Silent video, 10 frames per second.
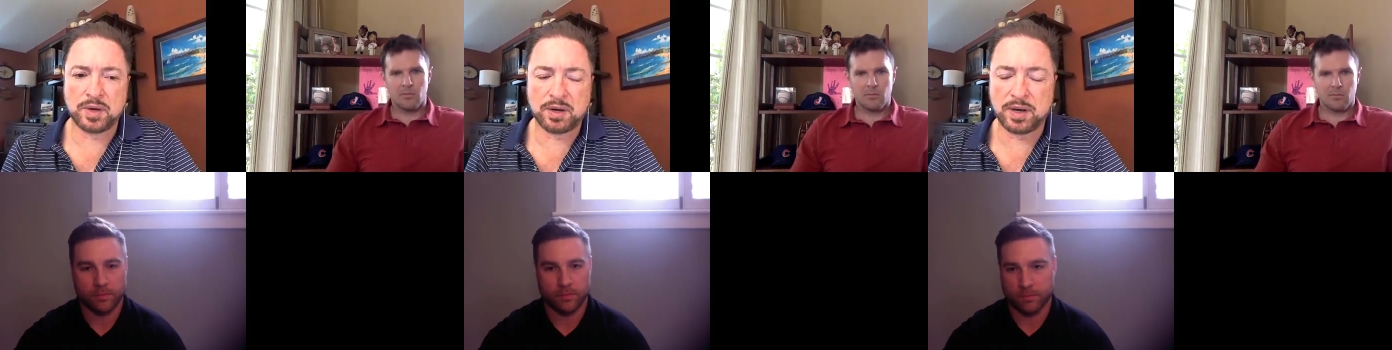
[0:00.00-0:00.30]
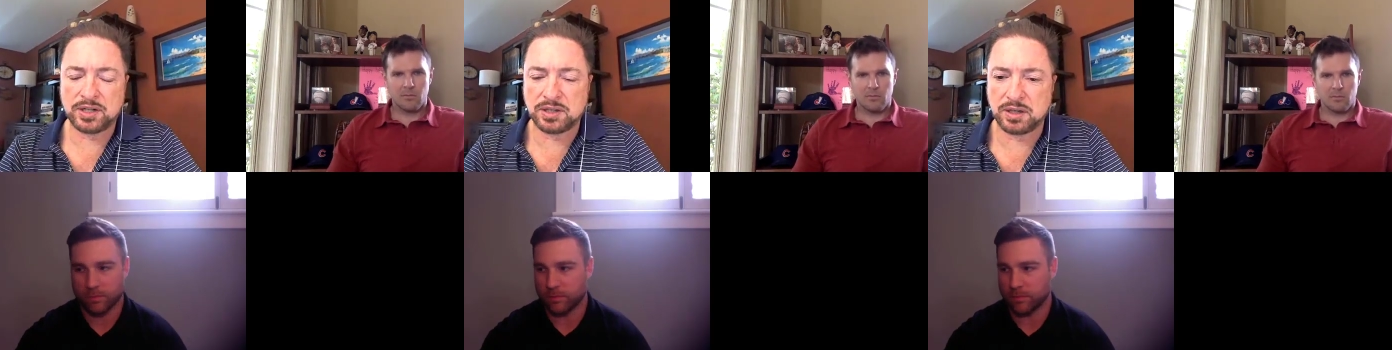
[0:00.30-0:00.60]
Speaker 1: quick
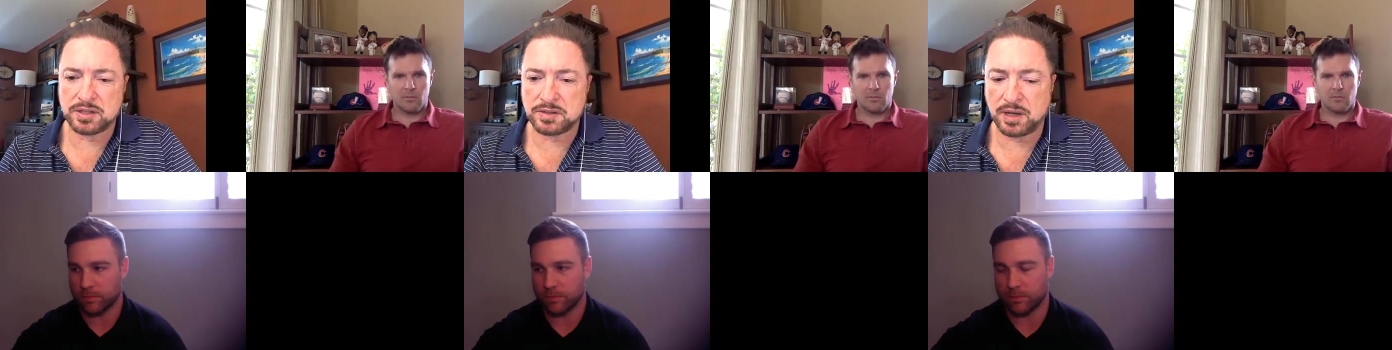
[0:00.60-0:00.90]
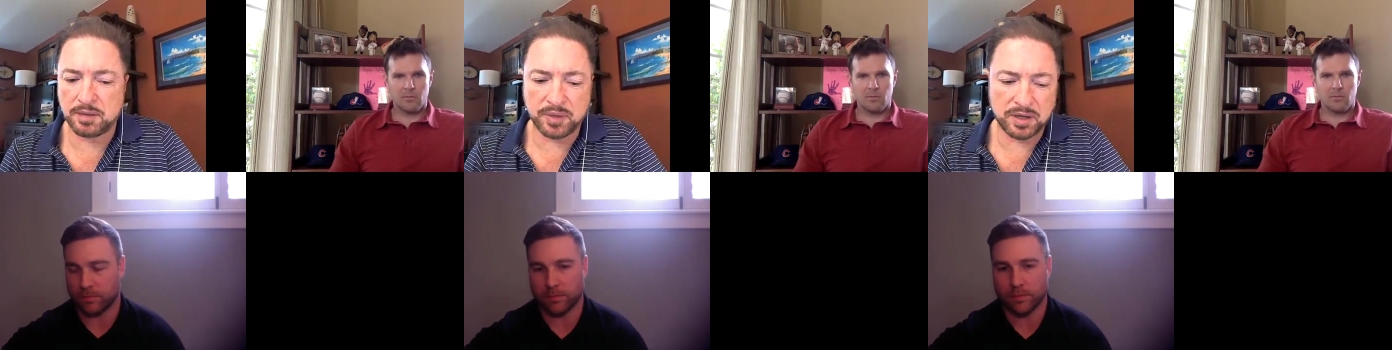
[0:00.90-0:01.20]
question because
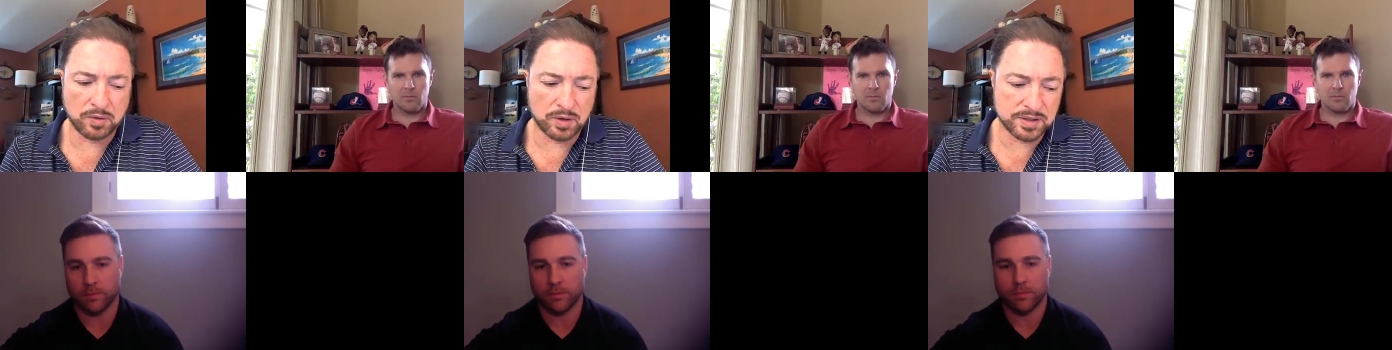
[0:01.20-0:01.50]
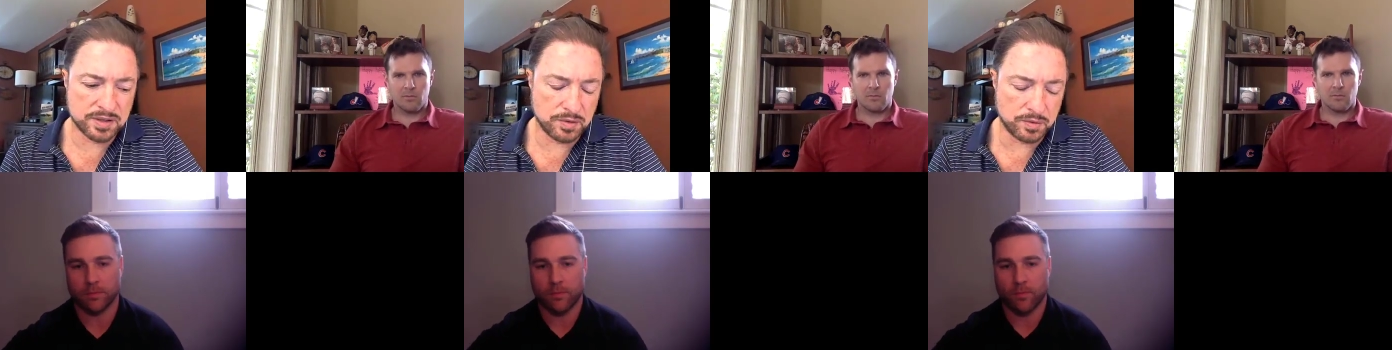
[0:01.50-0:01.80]
Bud
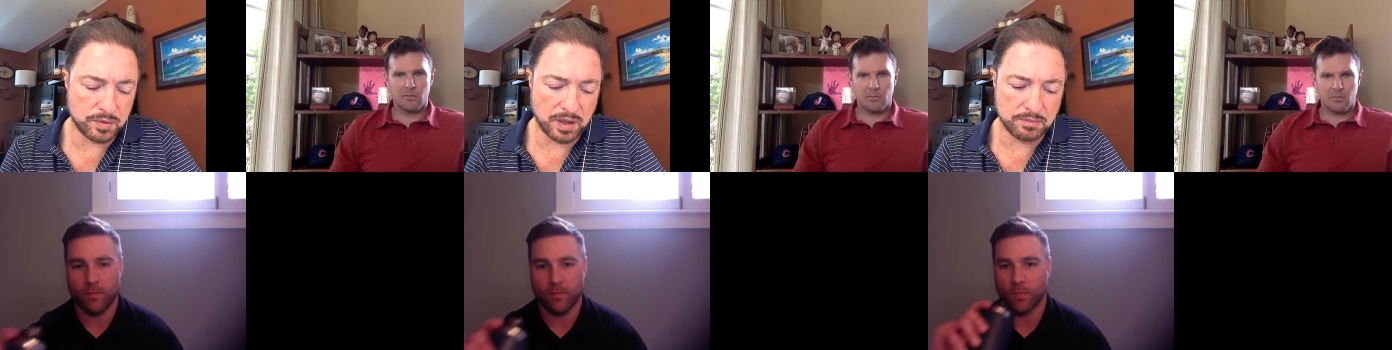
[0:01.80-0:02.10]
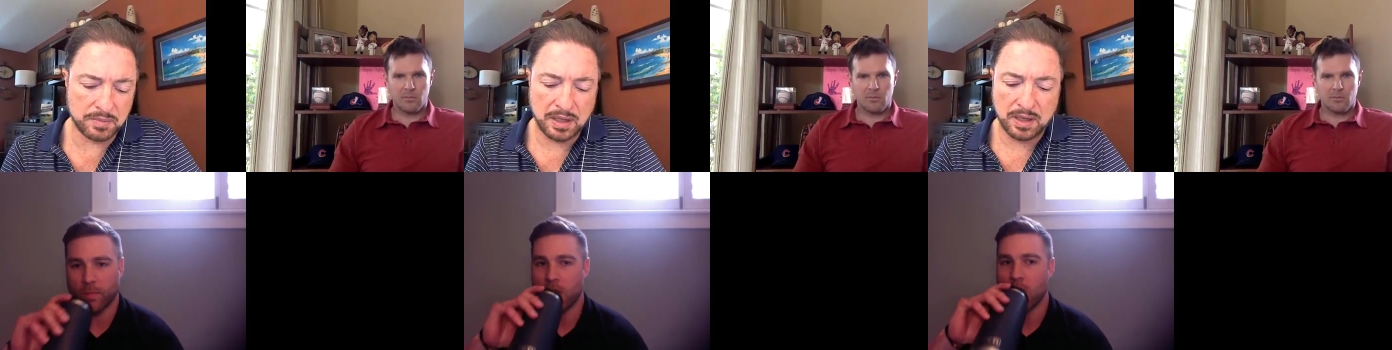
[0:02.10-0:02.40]
Norris, who
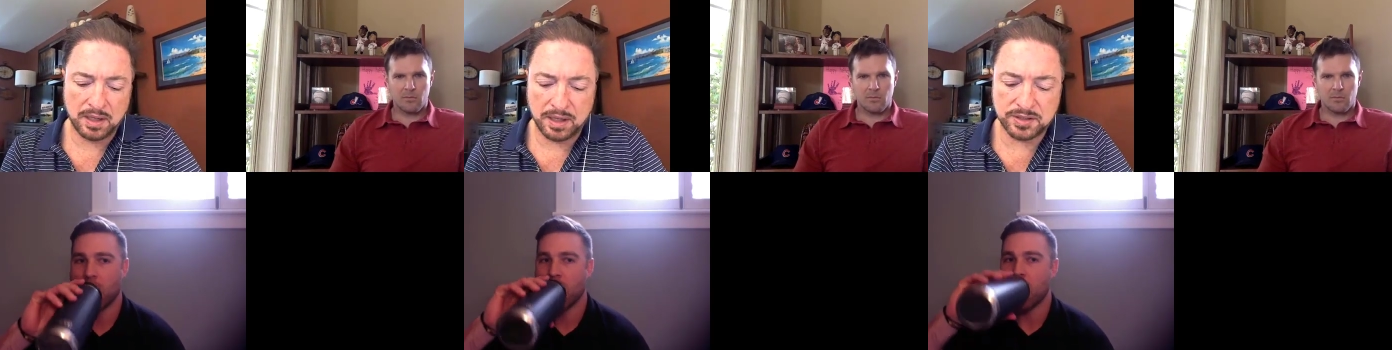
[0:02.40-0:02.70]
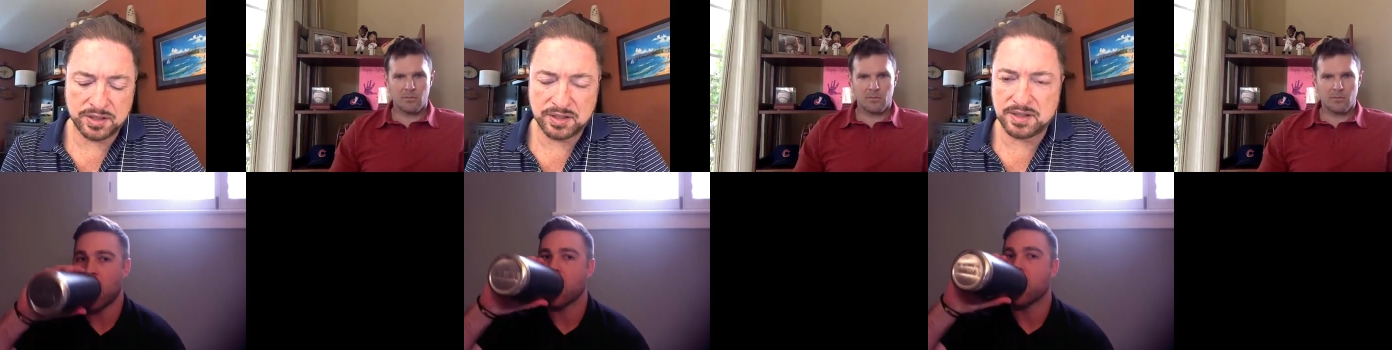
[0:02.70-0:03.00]

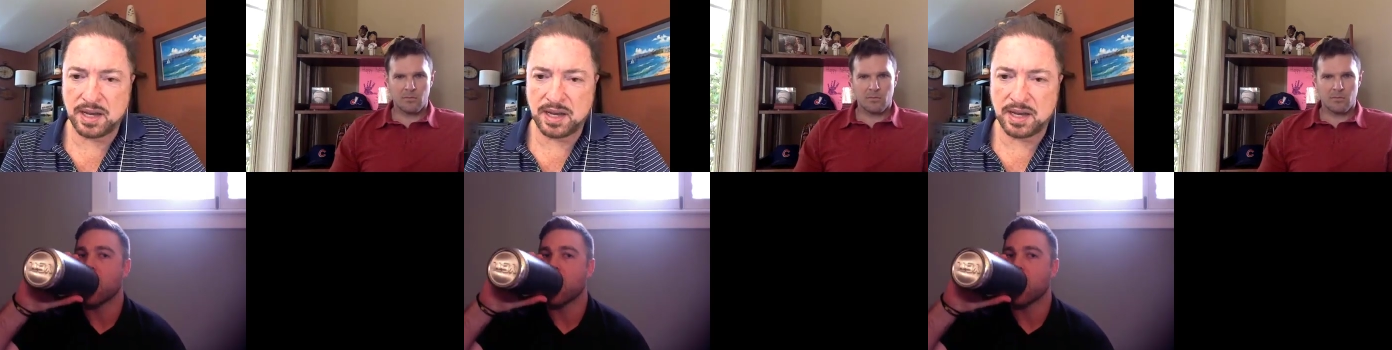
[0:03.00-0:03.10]
he's just